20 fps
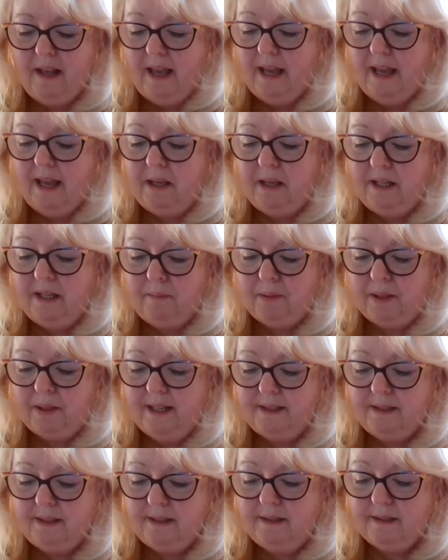In many
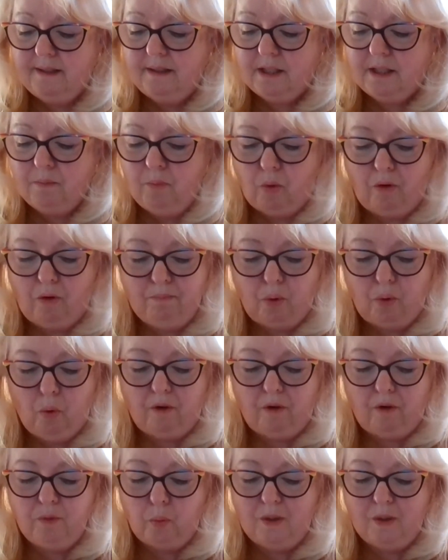places, it's more
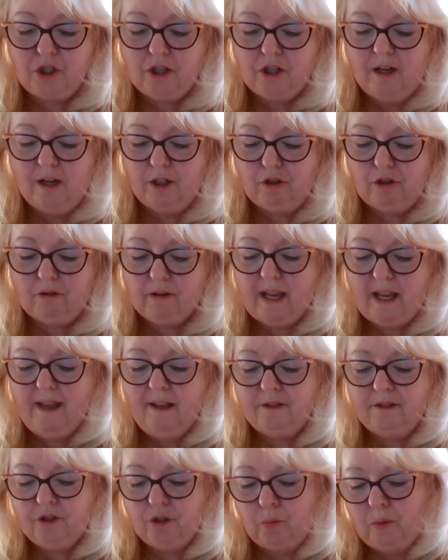important which color
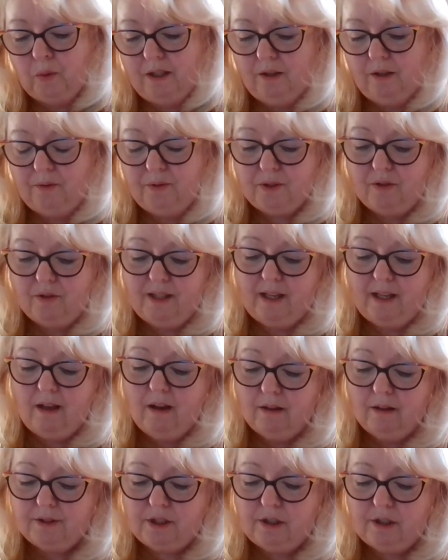candle we use on the
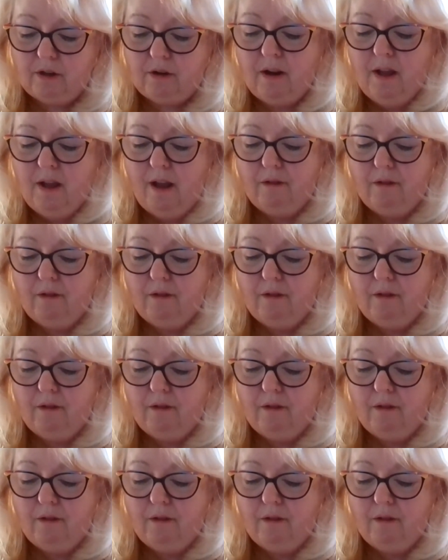altar